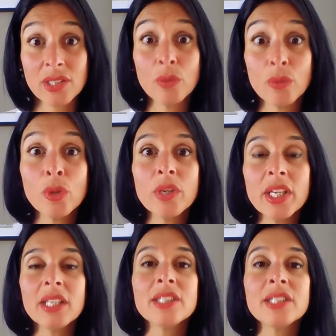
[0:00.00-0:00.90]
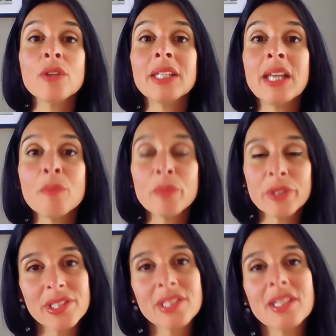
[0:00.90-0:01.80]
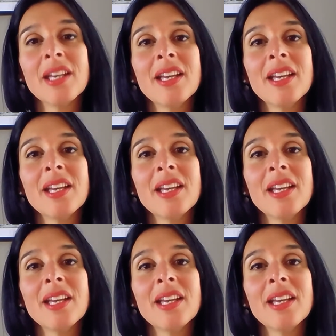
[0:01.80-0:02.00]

So looking at your numbers